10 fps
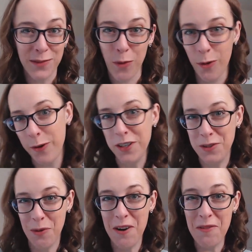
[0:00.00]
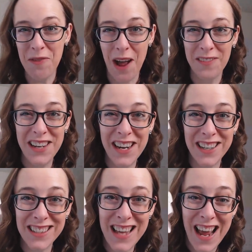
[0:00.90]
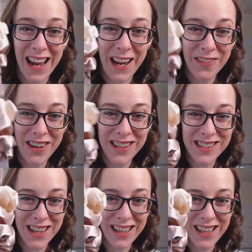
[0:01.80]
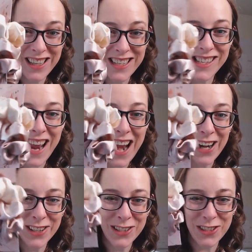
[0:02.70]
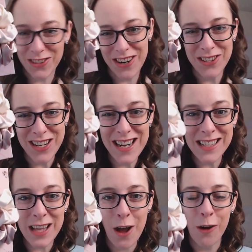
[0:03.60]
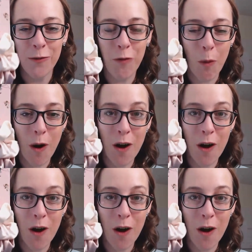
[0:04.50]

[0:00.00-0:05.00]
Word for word: forward 25 years, Avon is selling these hair scrunchies for